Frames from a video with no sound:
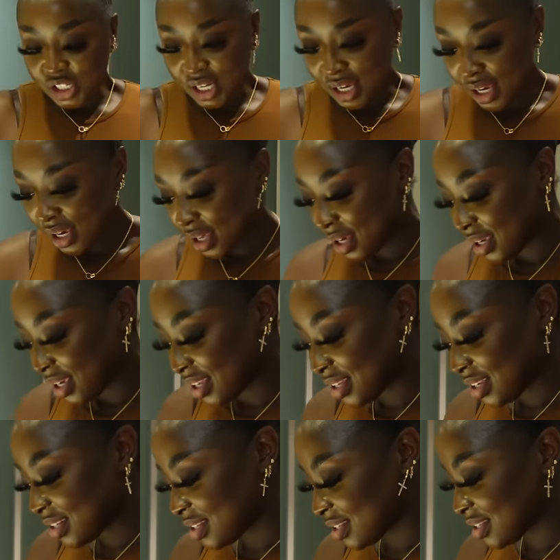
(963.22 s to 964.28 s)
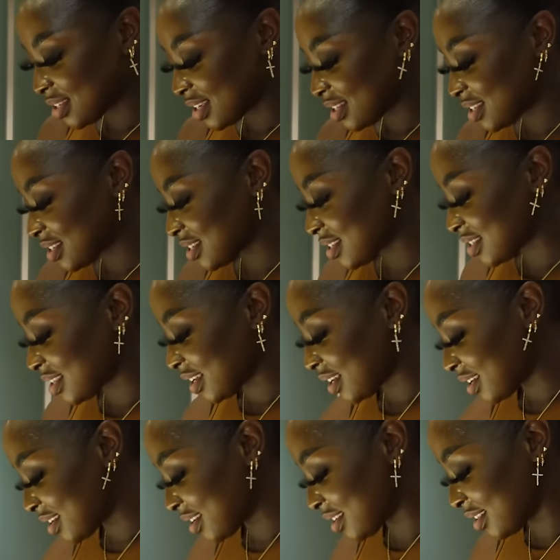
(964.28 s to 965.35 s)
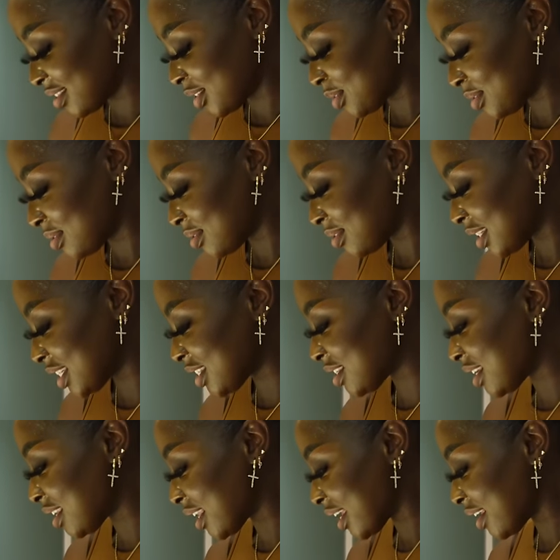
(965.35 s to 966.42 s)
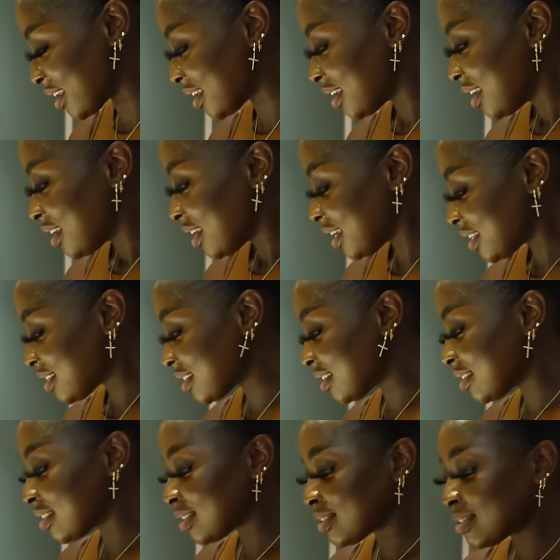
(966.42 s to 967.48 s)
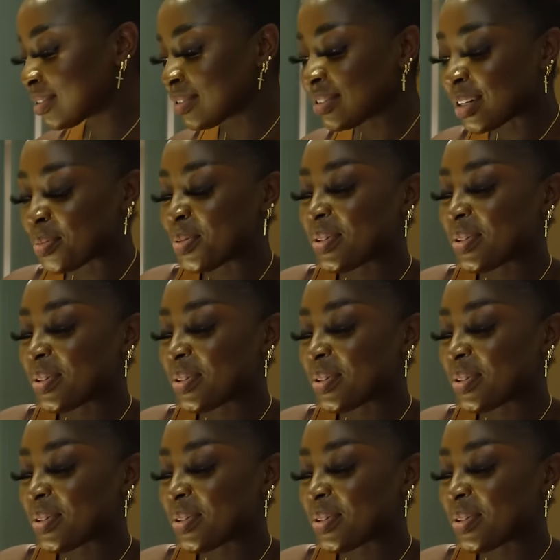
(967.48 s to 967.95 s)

yeah, it, it's it's just like a little, it's not like, it's a little